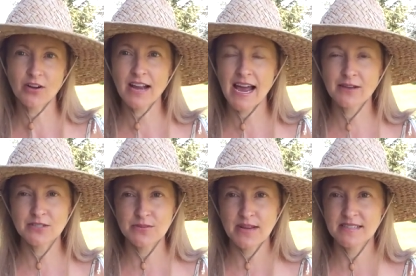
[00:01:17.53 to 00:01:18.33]
on how
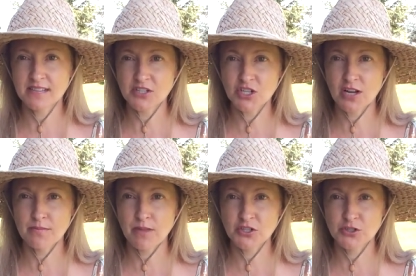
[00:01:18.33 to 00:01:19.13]
to make sunshine
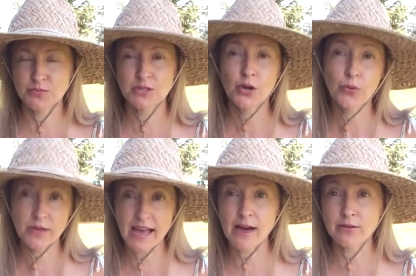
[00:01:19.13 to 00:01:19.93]
mushrooms
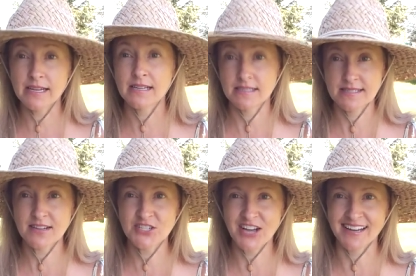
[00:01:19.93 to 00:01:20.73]
without any
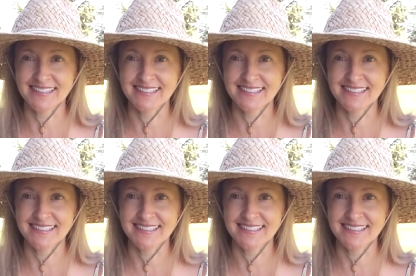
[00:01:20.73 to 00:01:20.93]
sunshine.